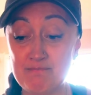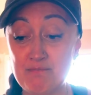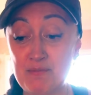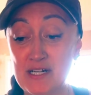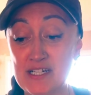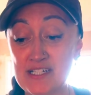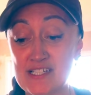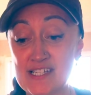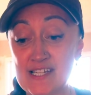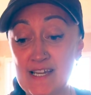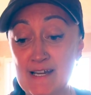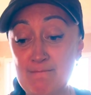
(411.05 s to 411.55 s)

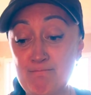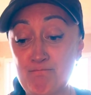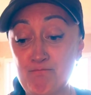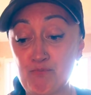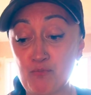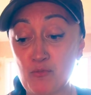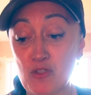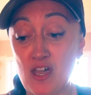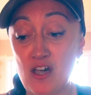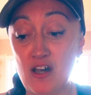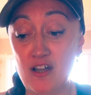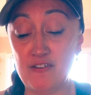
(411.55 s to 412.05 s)
but
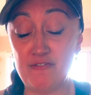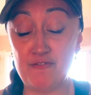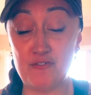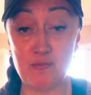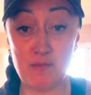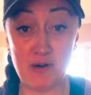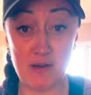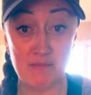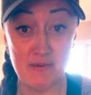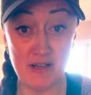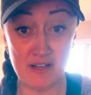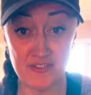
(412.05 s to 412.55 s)
I
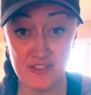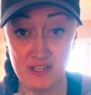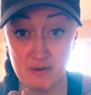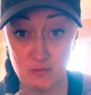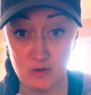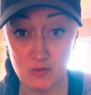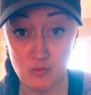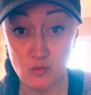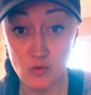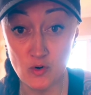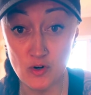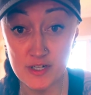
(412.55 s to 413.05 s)
fill my mouth
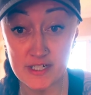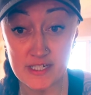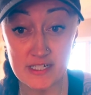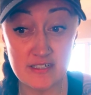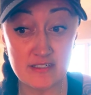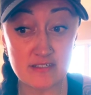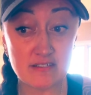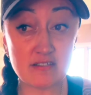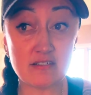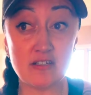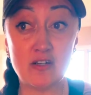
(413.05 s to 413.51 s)
up with water,